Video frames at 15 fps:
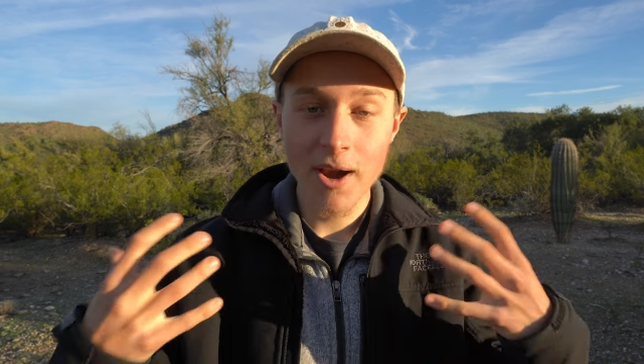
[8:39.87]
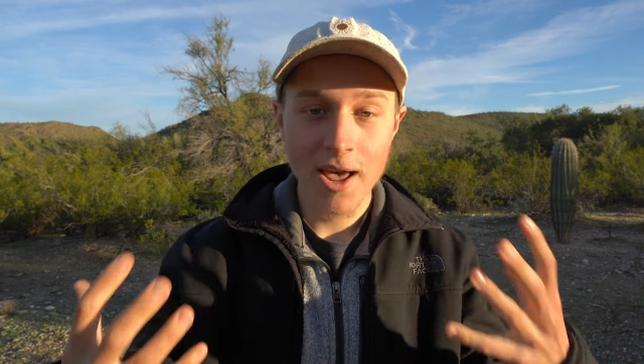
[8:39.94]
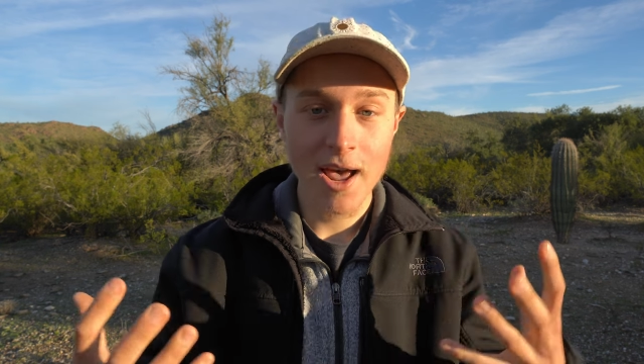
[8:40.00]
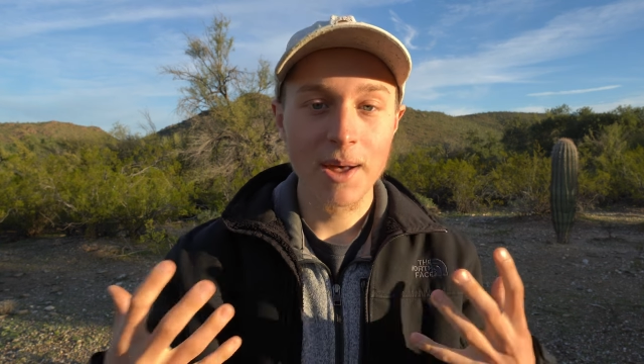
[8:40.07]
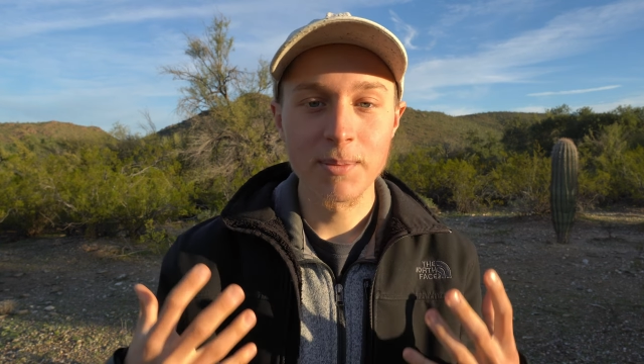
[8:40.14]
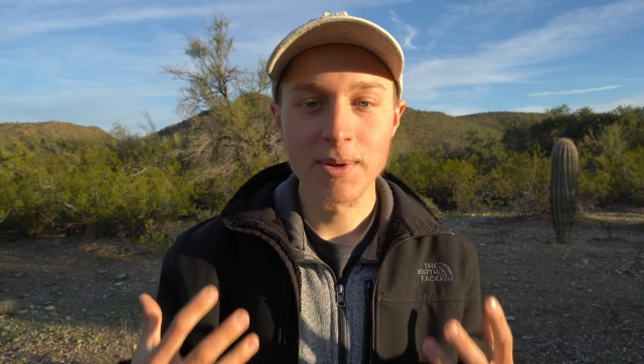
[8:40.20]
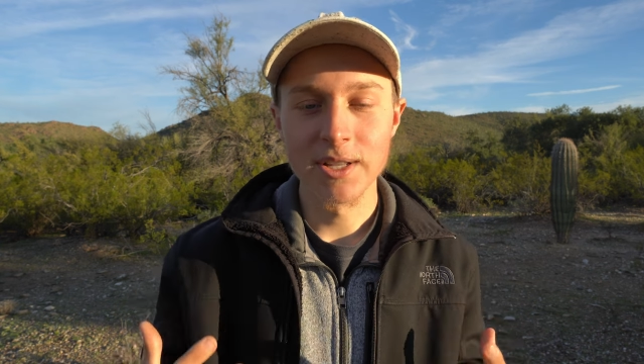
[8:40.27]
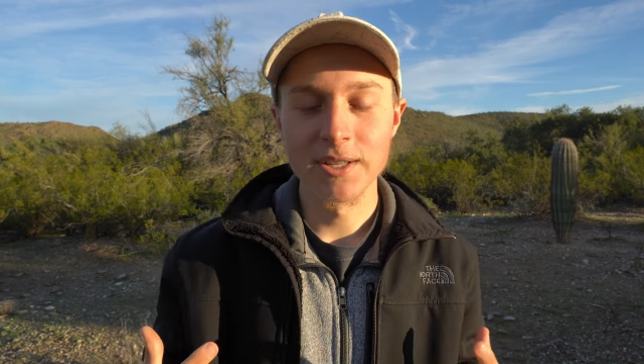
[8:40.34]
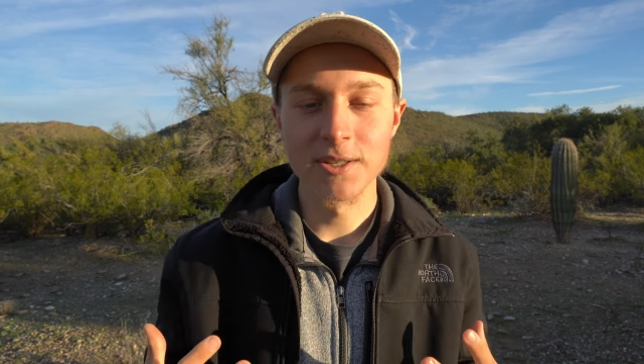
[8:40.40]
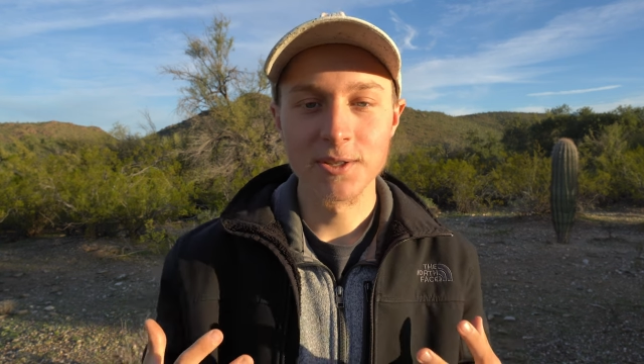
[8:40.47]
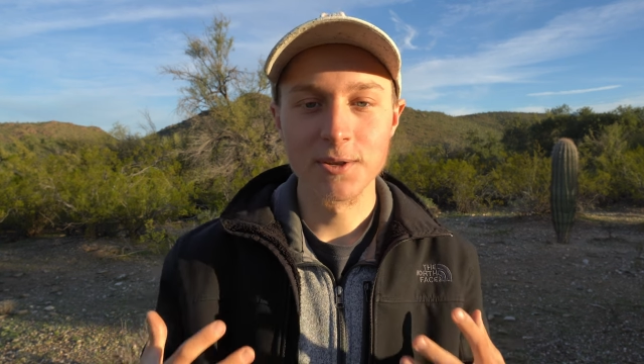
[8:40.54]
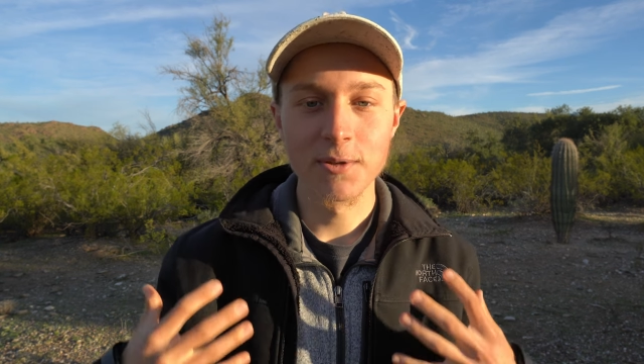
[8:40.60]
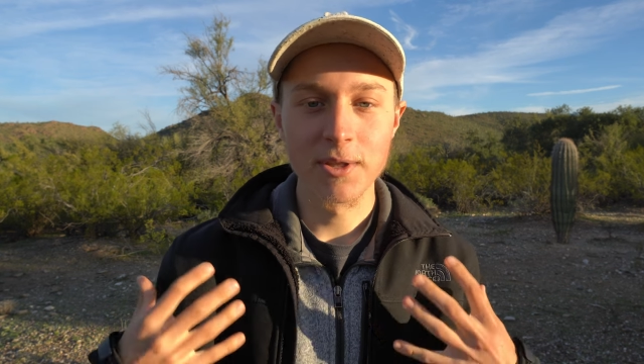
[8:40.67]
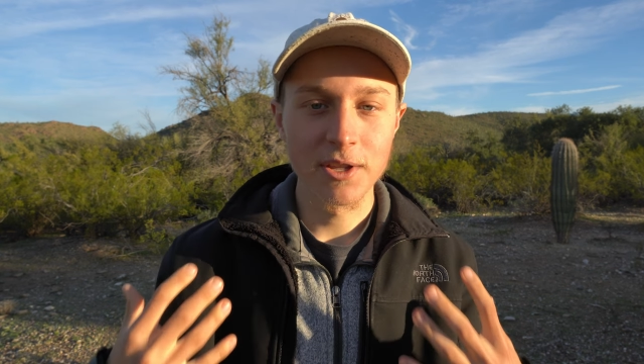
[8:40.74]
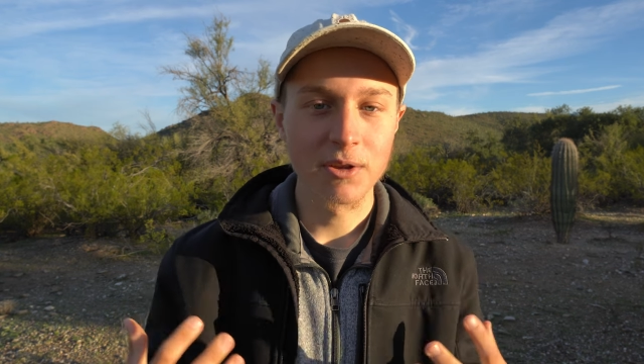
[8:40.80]
happens
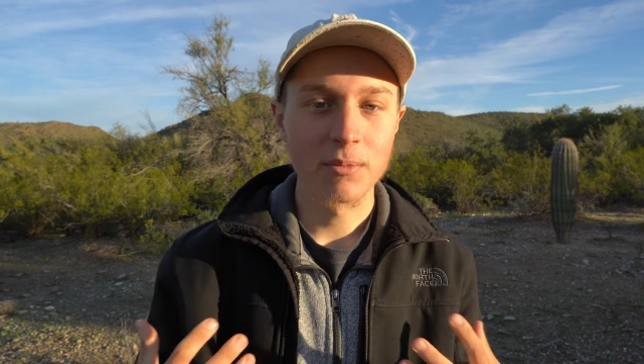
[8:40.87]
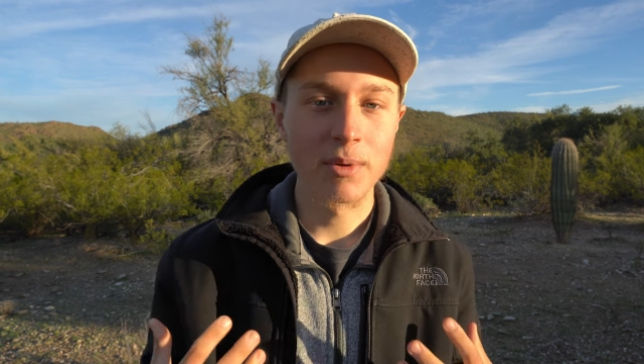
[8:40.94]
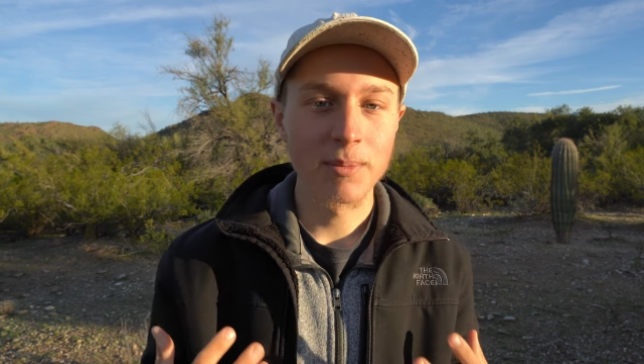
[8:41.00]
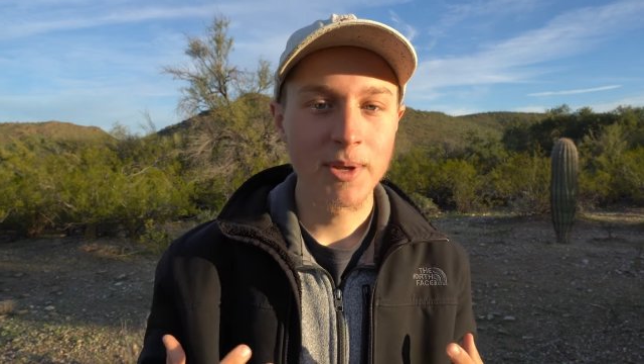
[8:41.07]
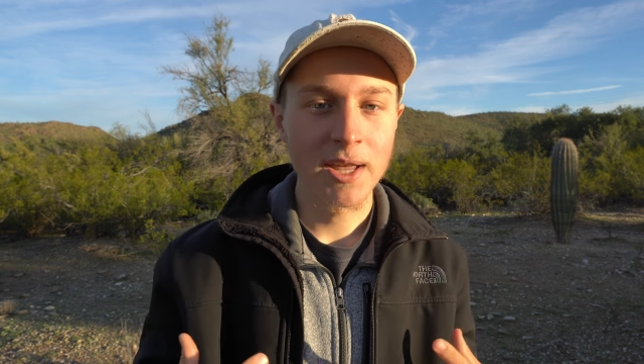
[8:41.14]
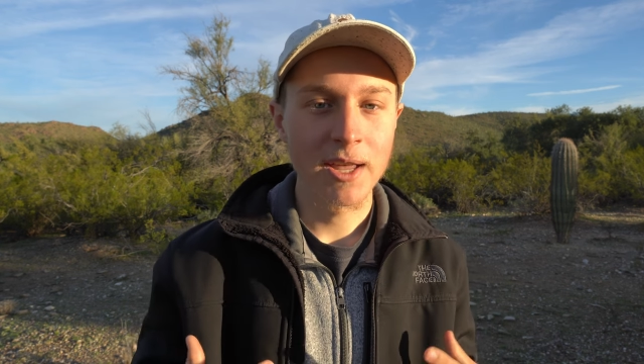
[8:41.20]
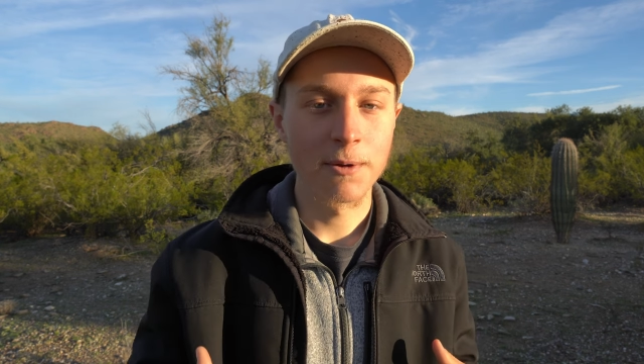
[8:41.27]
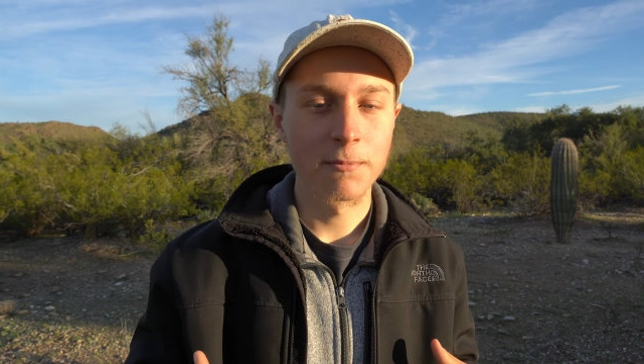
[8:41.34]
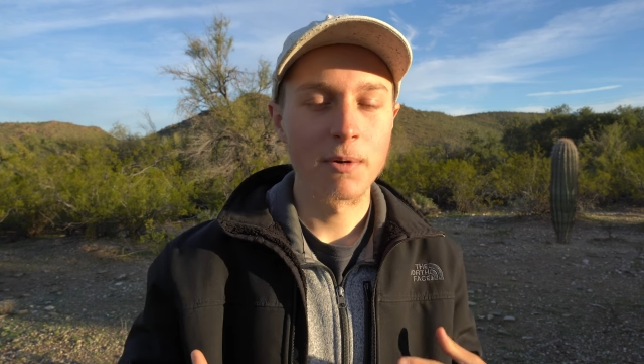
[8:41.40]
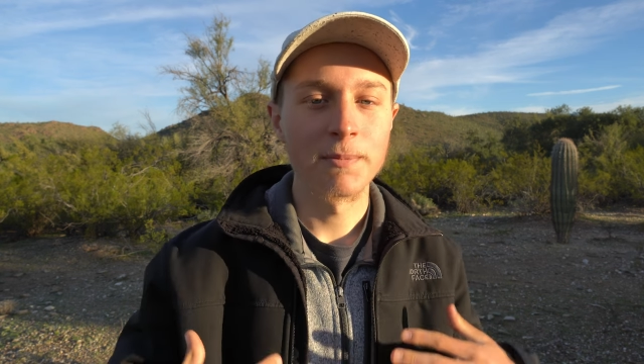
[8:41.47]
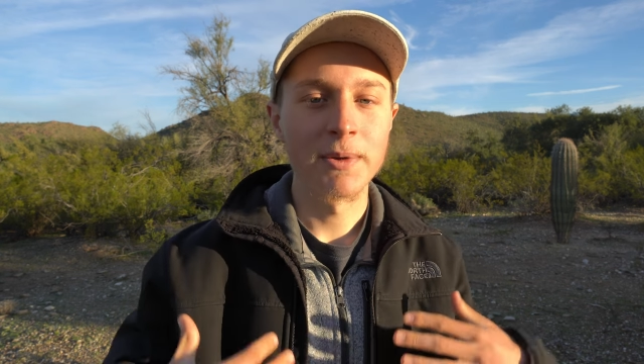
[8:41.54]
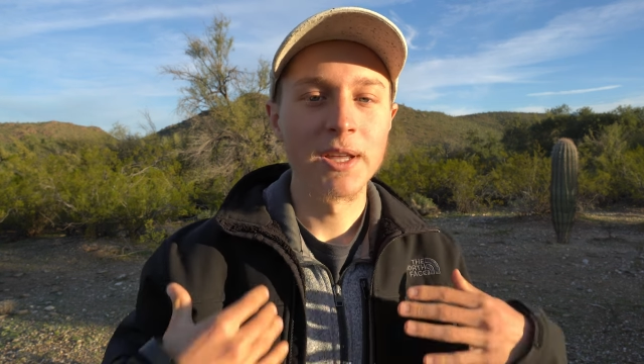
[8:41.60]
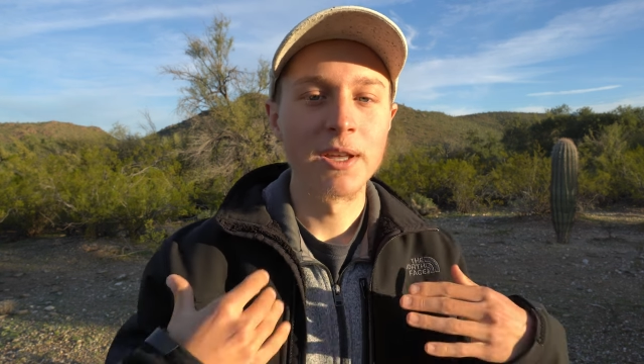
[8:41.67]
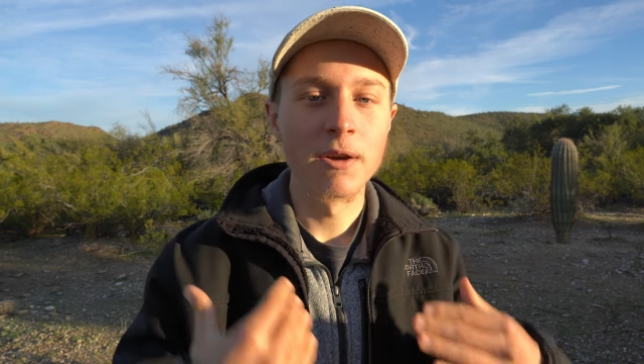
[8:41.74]
to the human being when we